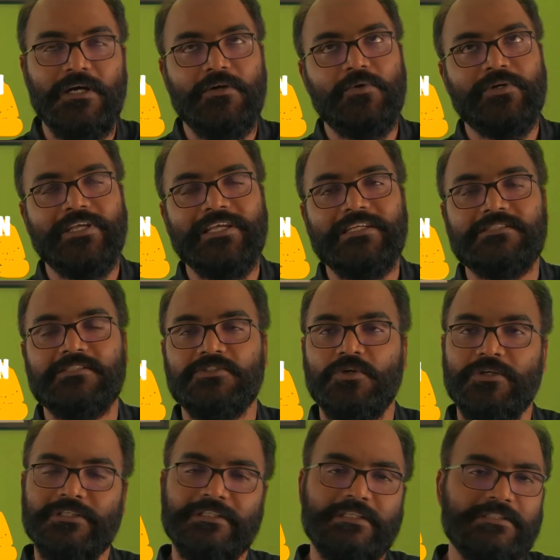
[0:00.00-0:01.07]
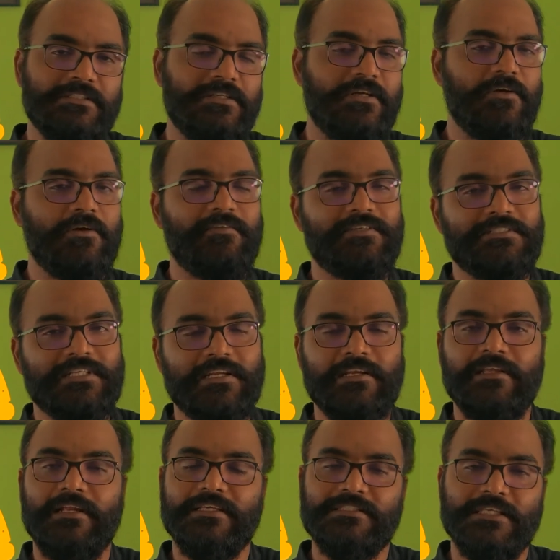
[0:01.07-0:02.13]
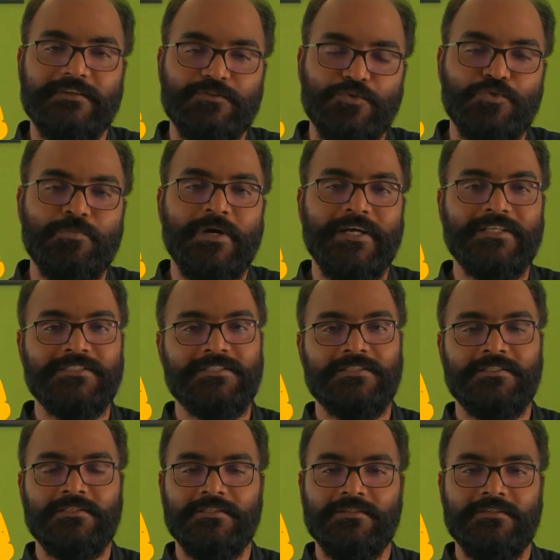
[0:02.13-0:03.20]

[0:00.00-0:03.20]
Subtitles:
Okay, it's a short integer. I always declare I save 2 bytes.